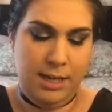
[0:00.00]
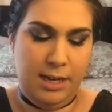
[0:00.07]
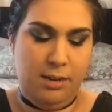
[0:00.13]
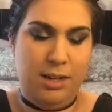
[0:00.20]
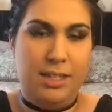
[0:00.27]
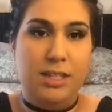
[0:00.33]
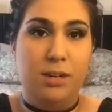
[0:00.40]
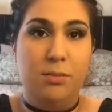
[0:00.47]

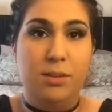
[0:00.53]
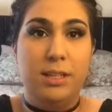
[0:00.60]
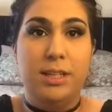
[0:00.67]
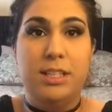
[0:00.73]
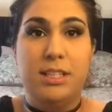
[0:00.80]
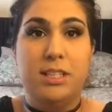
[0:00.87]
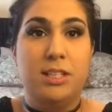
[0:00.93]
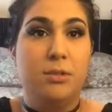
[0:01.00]
Now, I don't
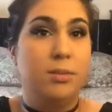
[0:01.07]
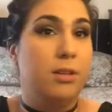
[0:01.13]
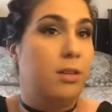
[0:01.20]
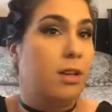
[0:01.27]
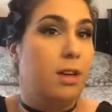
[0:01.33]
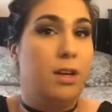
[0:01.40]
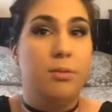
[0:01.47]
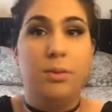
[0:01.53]
really do a
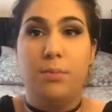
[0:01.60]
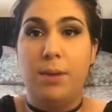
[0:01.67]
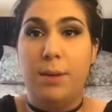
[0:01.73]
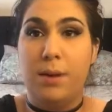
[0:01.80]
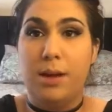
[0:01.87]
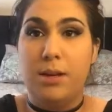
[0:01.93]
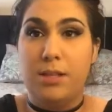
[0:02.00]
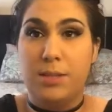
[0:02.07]
lot with
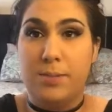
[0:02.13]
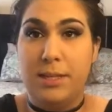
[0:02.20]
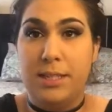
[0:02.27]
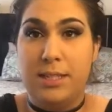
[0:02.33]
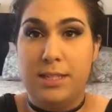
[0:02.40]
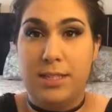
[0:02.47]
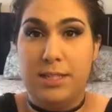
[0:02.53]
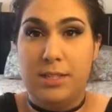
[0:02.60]
my brows
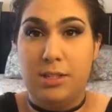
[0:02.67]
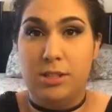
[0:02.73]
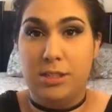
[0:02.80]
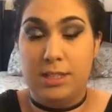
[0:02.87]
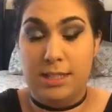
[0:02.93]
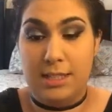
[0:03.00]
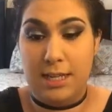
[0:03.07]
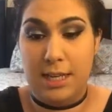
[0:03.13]
because, as
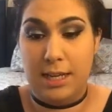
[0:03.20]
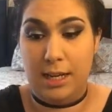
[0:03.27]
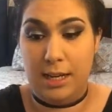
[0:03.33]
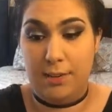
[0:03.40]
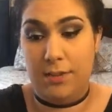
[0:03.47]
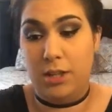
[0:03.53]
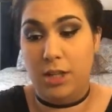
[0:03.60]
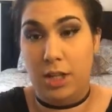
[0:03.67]
y'all can see, I
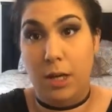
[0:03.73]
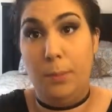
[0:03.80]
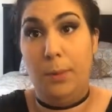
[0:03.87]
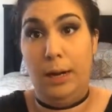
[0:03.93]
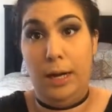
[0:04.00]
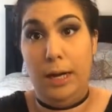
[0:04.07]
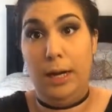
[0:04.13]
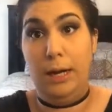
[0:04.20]
have a lot
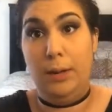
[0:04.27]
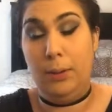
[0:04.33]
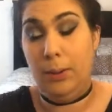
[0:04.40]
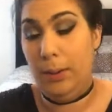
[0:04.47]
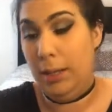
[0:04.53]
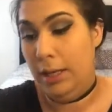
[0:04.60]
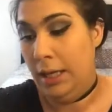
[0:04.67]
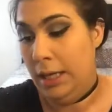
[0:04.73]
of
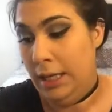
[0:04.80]
brow,